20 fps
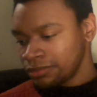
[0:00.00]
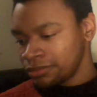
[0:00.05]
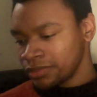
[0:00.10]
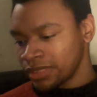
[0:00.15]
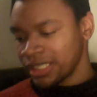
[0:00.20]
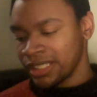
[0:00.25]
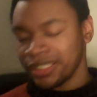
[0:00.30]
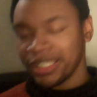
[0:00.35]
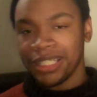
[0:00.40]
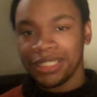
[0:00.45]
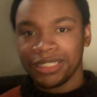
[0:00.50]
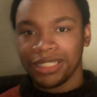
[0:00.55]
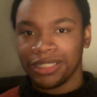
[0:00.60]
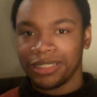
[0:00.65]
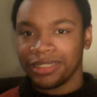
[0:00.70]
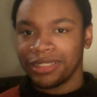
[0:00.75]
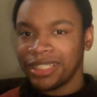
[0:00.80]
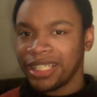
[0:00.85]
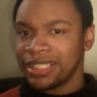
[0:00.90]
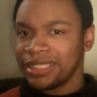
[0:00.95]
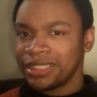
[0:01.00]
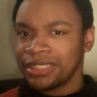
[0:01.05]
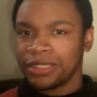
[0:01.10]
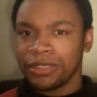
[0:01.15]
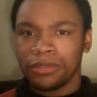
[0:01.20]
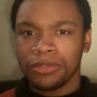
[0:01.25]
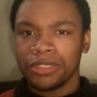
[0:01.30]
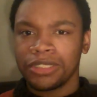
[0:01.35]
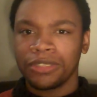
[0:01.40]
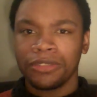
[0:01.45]
and that's
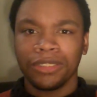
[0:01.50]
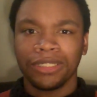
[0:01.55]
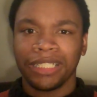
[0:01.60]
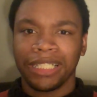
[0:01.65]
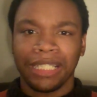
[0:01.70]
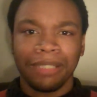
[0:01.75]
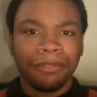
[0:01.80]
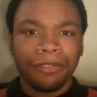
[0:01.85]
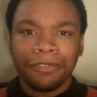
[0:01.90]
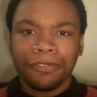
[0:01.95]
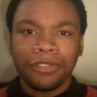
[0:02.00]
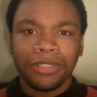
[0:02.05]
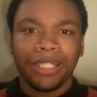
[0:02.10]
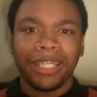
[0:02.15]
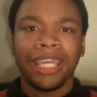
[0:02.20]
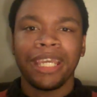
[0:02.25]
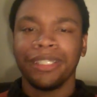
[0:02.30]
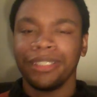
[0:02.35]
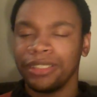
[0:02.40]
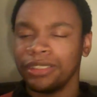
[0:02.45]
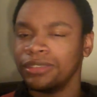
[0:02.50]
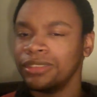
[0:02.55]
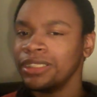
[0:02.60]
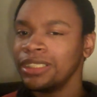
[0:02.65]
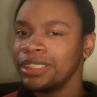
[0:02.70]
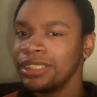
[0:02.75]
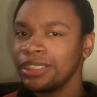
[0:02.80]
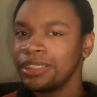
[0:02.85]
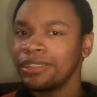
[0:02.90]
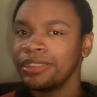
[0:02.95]
so short. Like, even for a handheld,
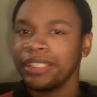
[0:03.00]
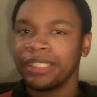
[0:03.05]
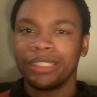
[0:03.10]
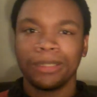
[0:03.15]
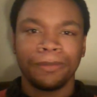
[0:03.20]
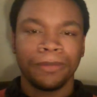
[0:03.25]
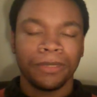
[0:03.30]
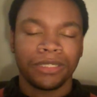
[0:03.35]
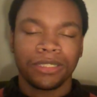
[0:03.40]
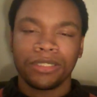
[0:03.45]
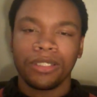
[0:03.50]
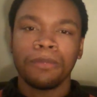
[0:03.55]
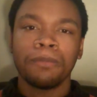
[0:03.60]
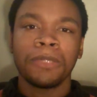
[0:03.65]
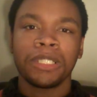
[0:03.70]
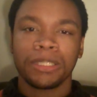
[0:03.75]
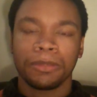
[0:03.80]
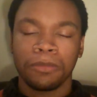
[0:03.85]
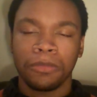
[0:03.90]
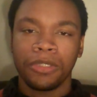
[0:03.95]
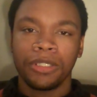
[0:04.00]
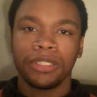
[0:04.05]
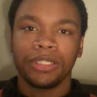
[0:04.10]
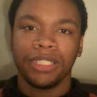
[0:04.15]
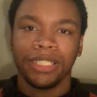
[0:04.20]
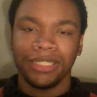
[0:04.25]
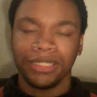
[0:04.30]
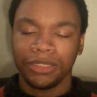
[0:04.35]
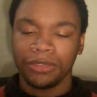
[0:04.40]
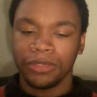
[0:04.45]
they could have put so much more
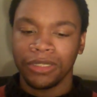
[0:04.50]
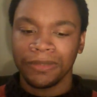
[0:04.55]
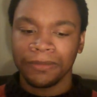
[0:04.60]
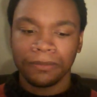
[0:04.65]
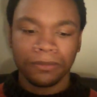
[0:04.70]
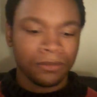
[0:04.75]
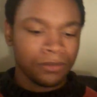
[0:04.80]
into it.